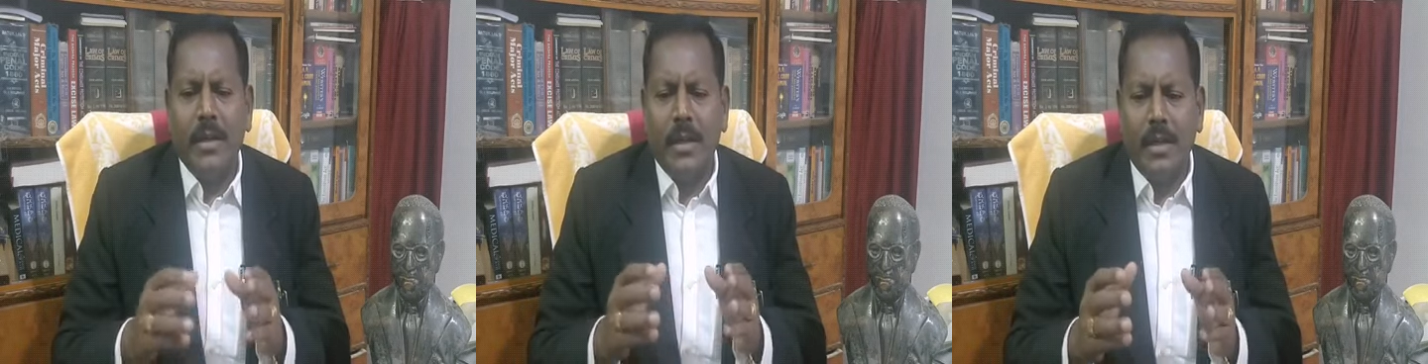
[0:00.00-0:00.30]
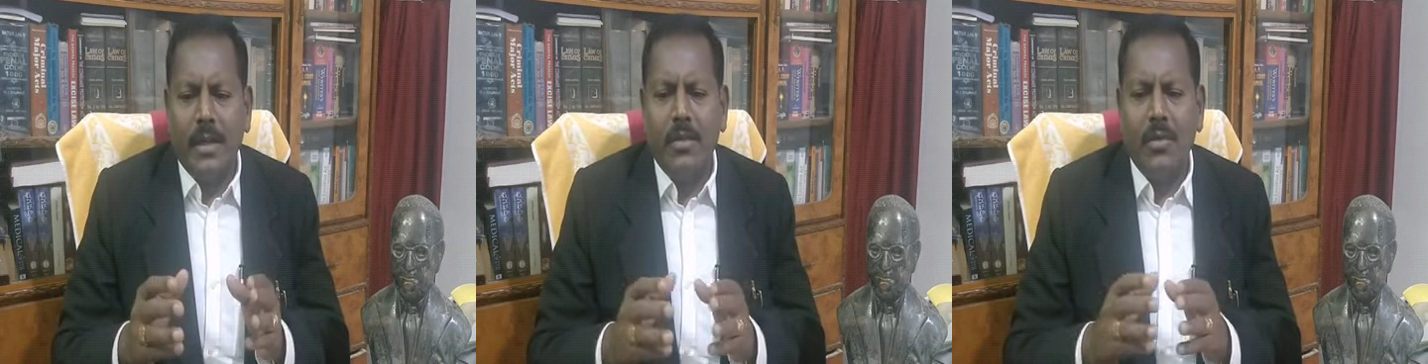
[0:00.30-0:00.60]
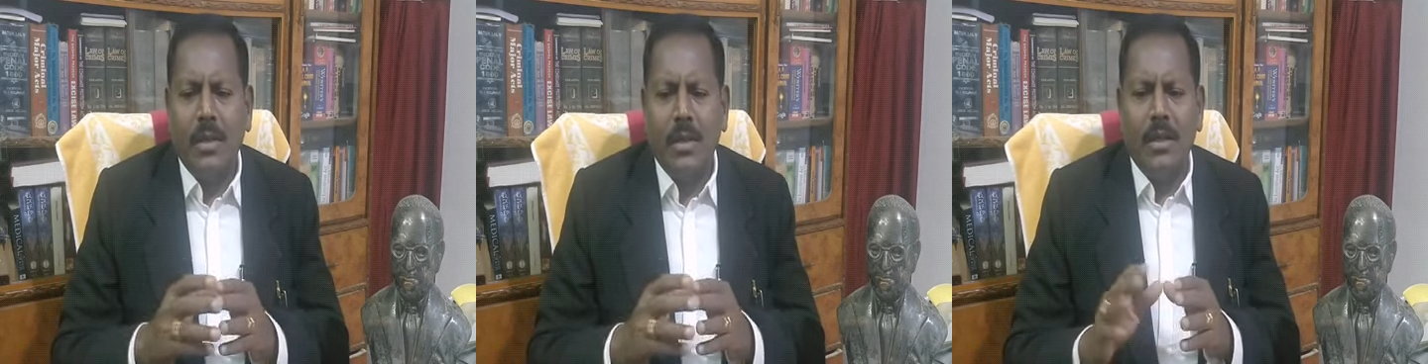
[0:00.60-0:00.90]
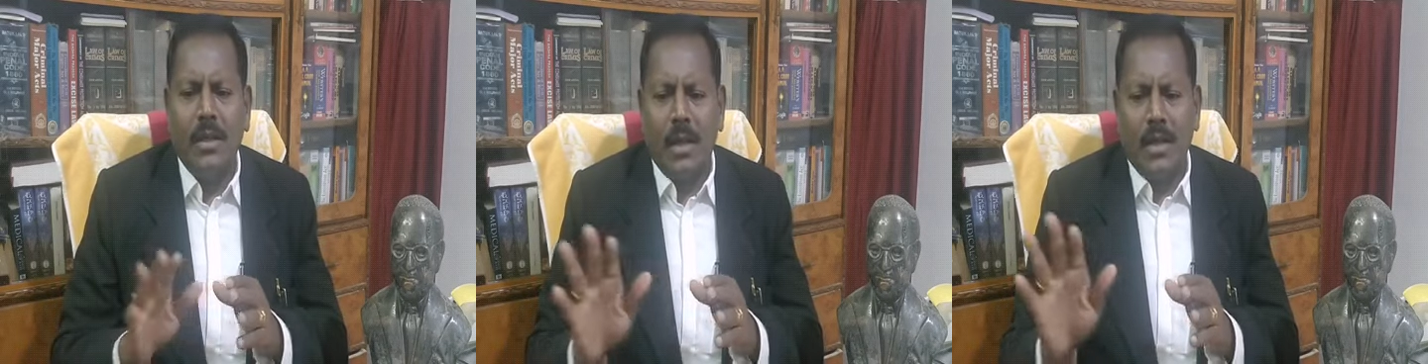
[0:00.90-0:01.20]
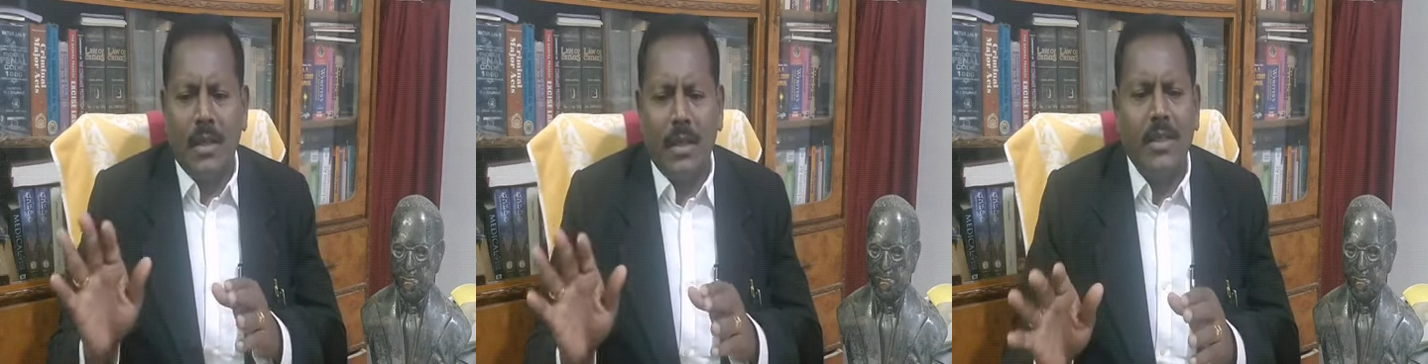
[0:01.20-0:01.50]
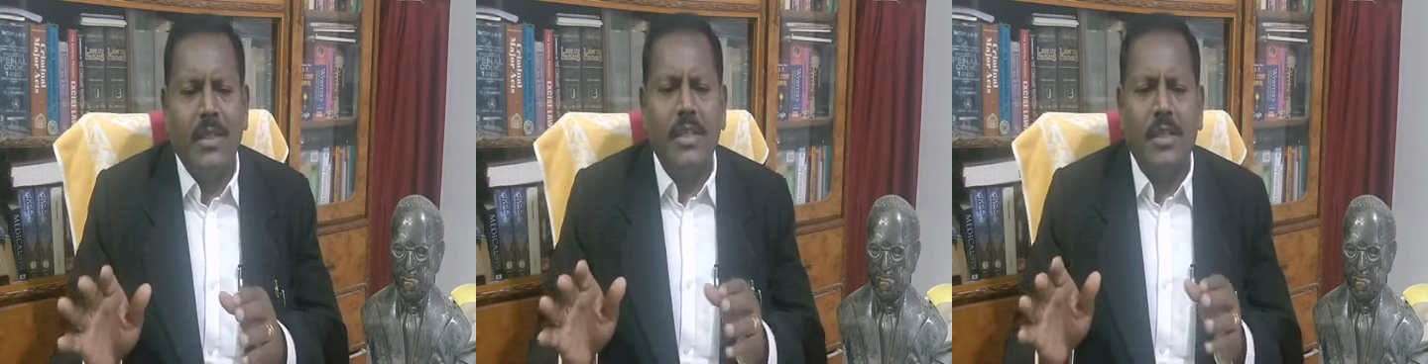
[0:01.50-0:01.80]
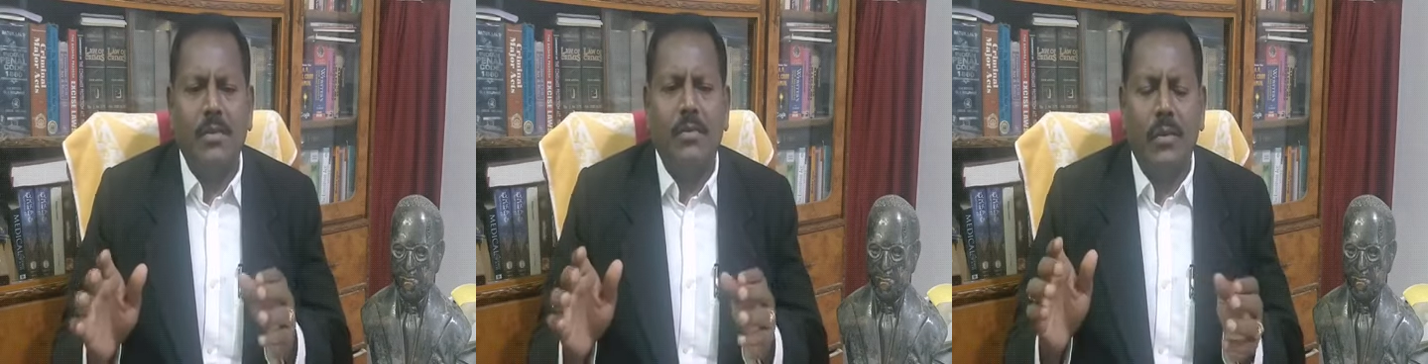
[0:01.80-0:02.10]
introducing Article
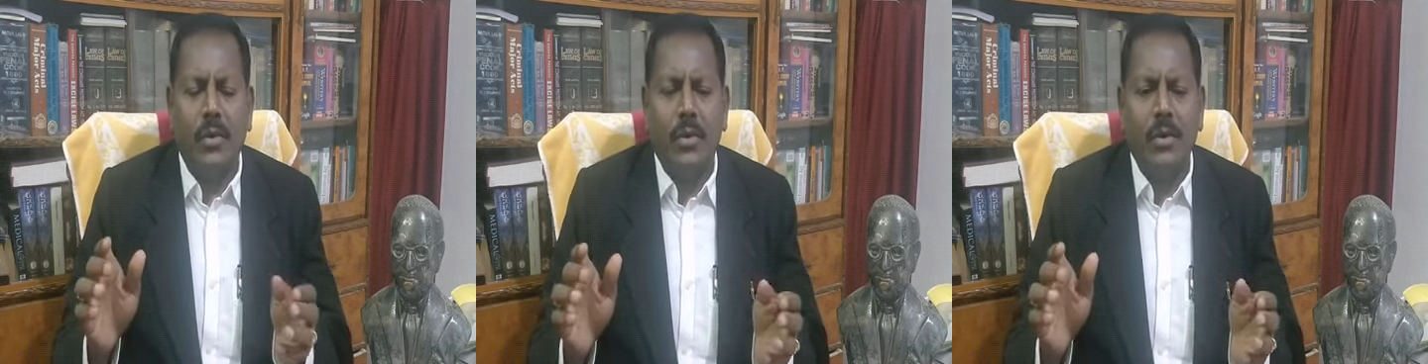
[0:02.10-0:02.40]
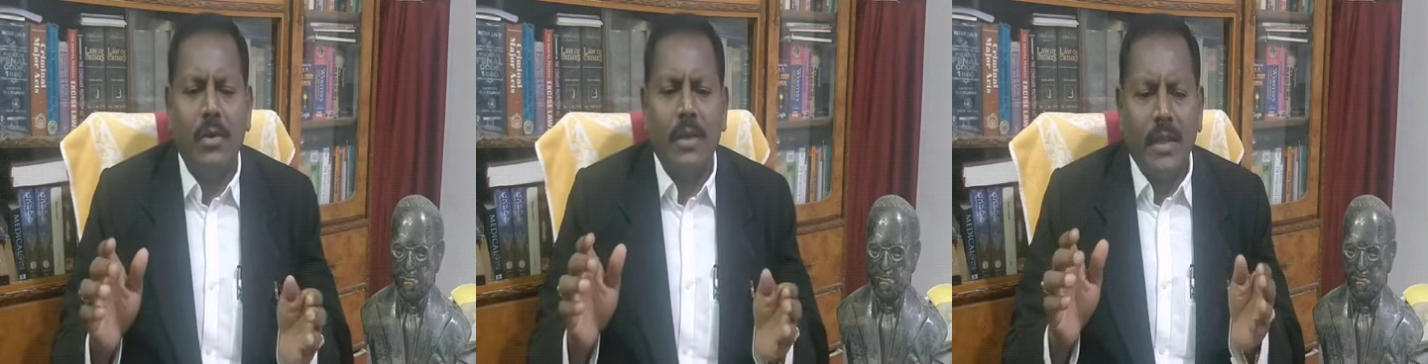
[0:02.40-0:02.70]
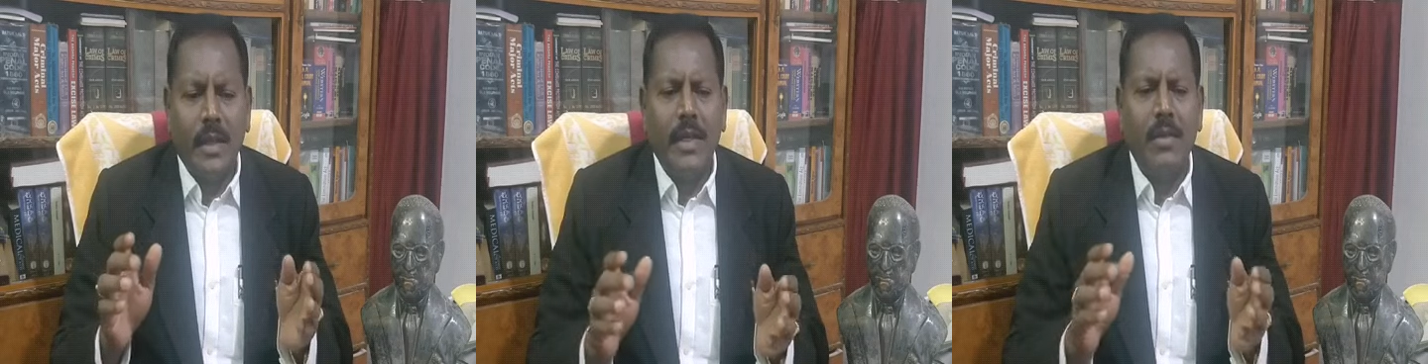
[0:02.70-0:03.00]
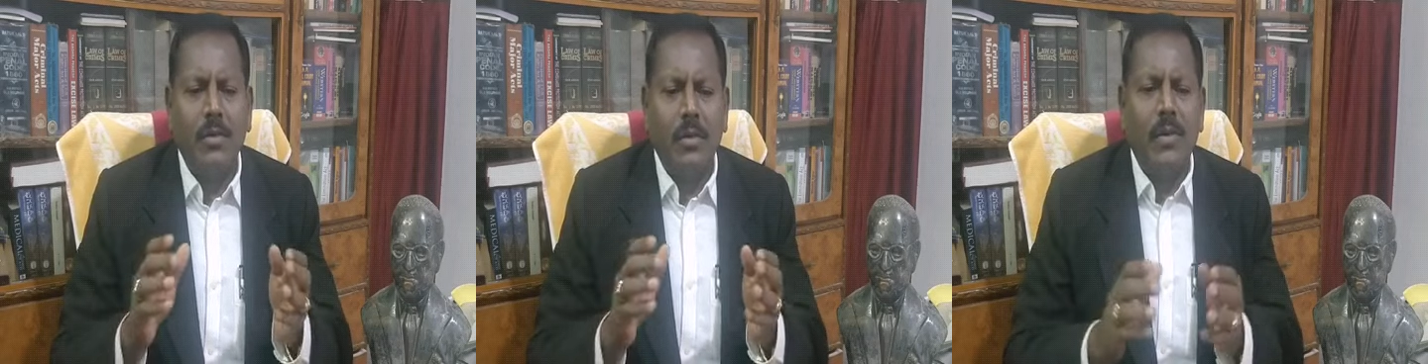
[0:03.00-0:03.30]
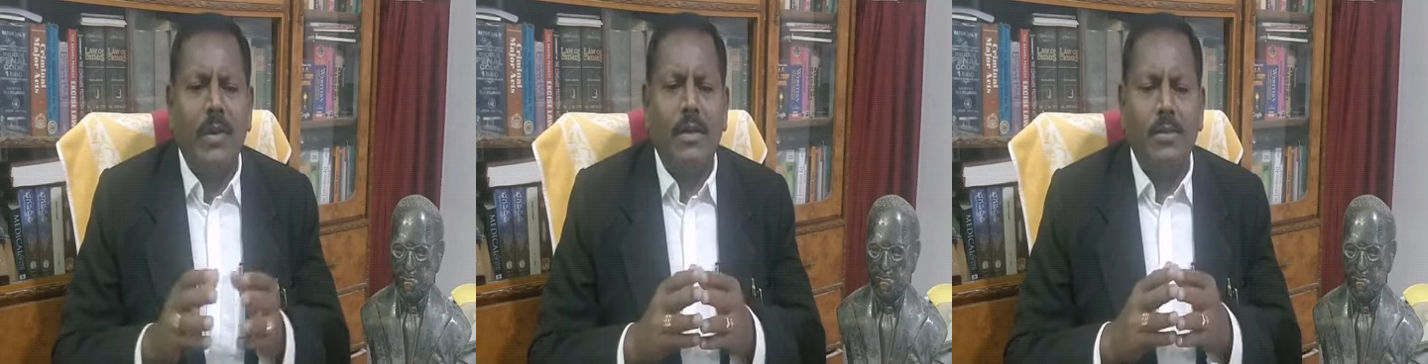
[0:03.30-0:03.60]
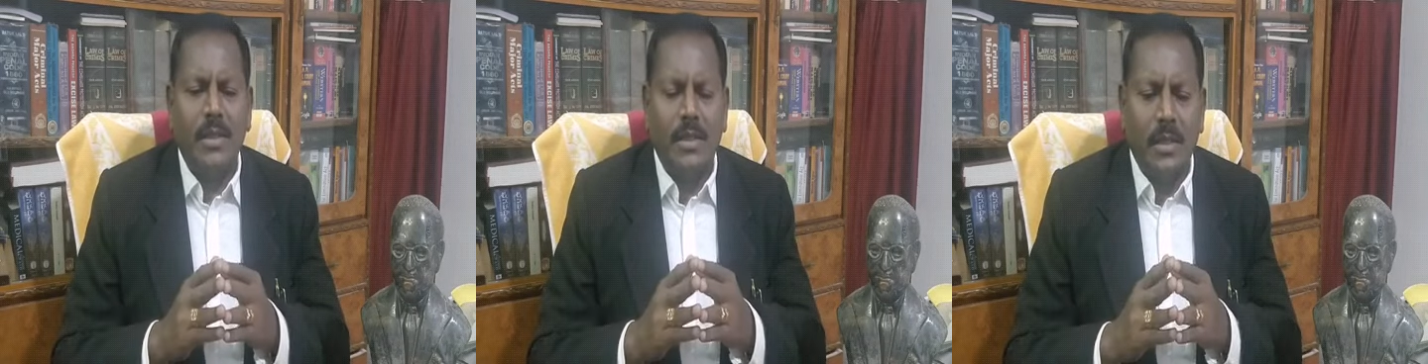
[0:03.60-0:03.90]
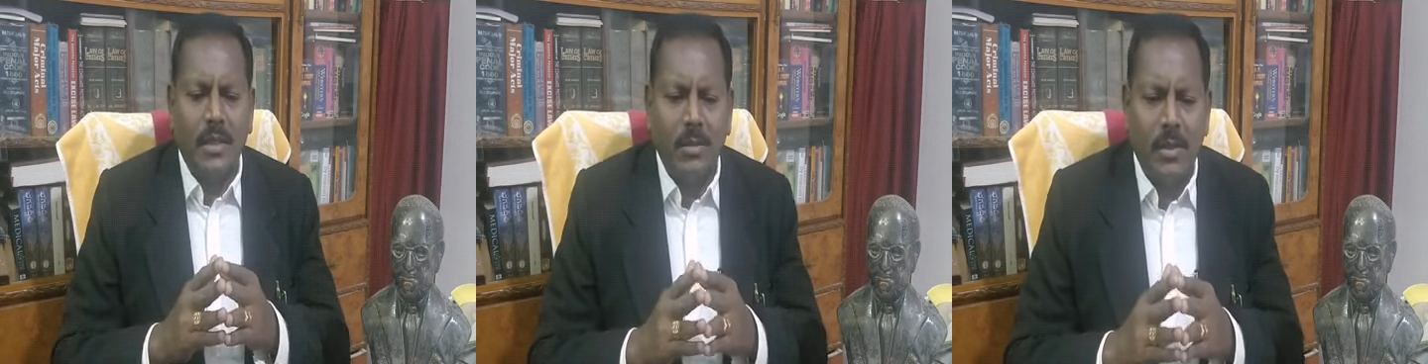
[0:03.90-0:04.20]
16.4 yet to overcome this
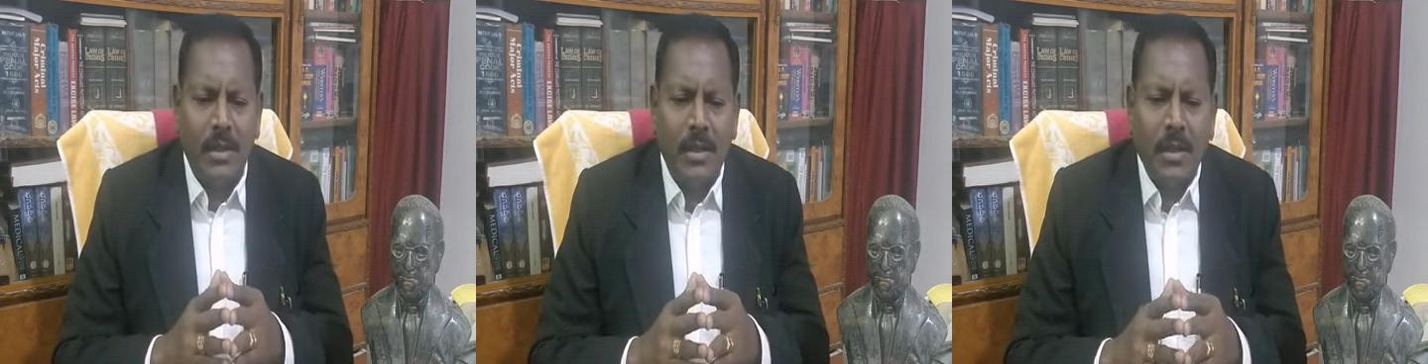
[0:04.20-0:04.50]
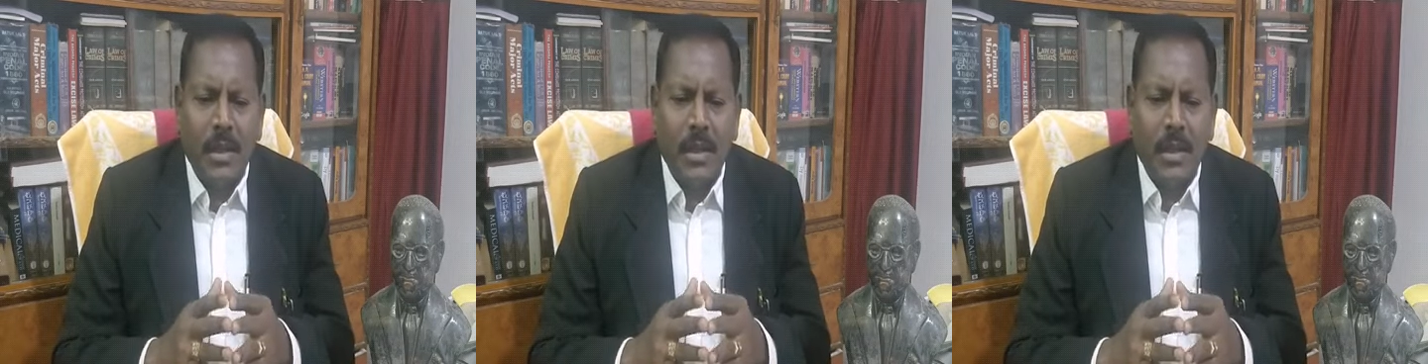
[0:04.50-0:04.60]
judgment